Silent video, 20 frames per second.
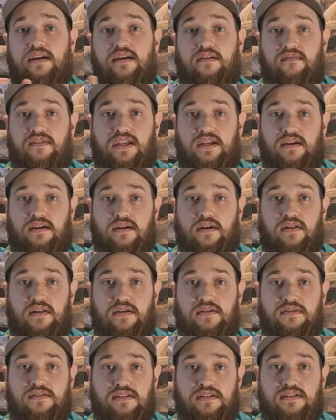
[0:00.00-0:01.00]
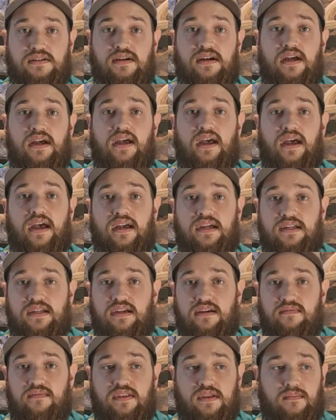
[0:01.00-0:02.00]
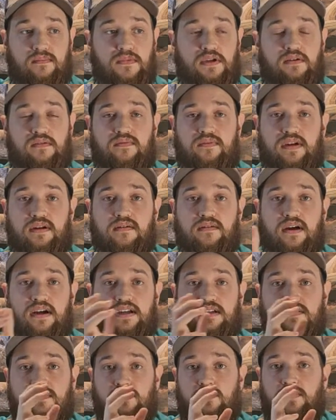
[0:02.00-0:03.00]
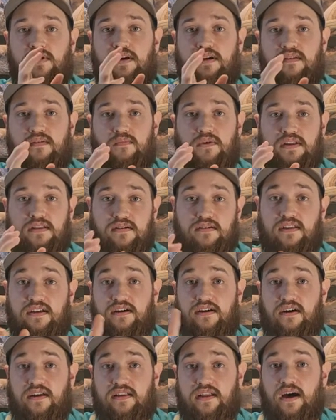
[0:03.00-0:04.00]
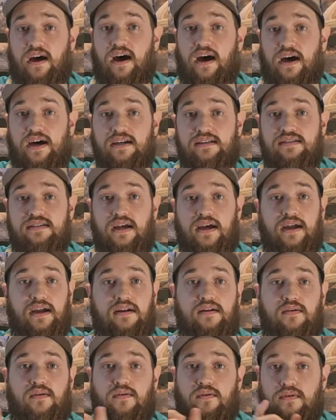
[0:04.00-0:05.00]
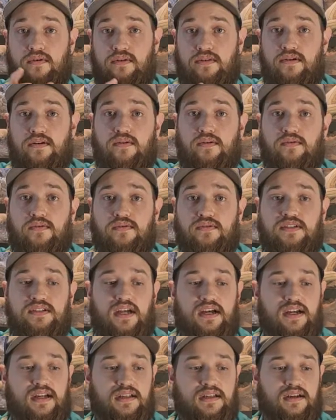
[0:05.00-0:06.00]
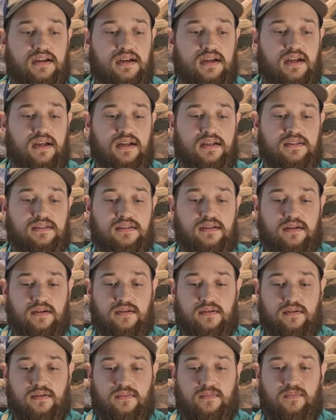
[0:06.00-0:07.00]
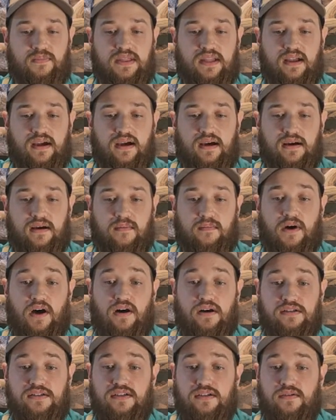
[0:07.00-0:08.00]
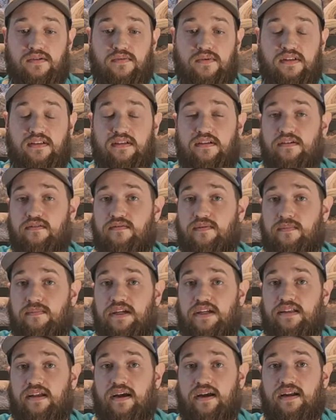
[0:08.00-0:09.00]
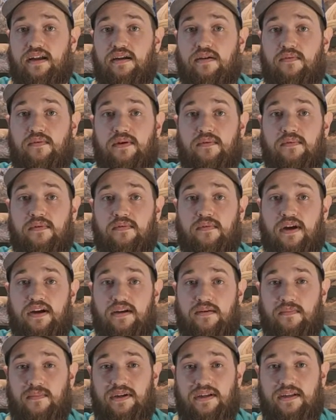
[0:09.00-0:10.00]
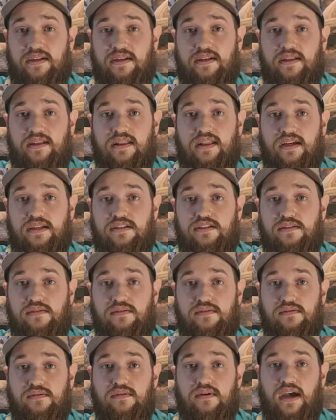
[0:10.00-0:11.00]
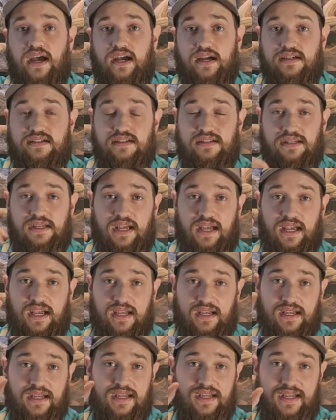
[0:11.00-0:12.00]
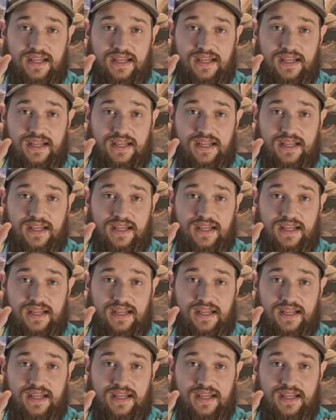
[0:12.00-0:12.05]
of the enclosure and give them UV rays whether they're on the hot side or the cool side. So also with UVB lighting, we would recommend that you actually hang it